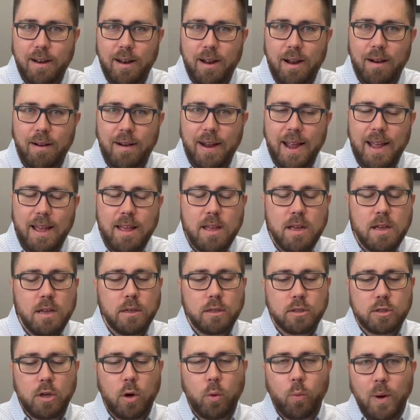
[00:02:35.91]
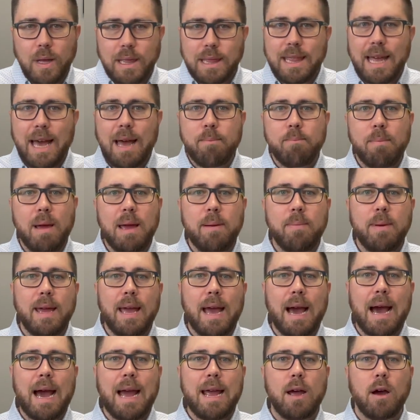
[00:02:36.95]
All right, so with that, maybe
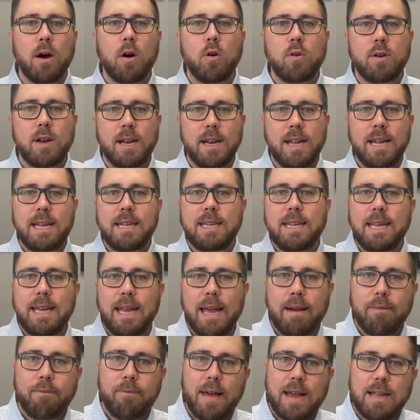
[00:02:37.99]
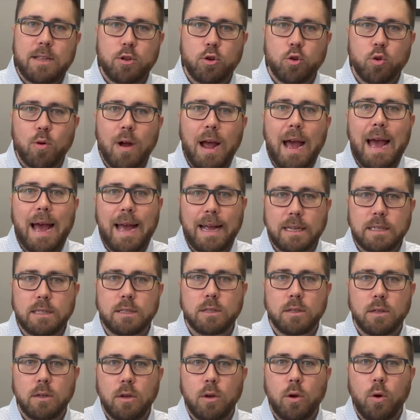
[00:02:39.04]
I own an ETF that
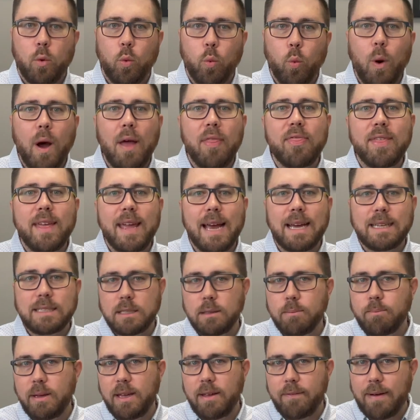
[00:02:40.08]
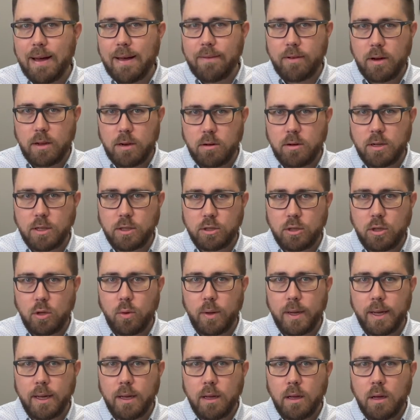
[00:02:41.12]
tracks what the S&P 500 is
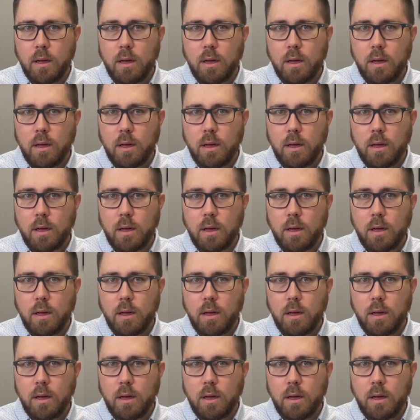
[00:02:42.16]
doing.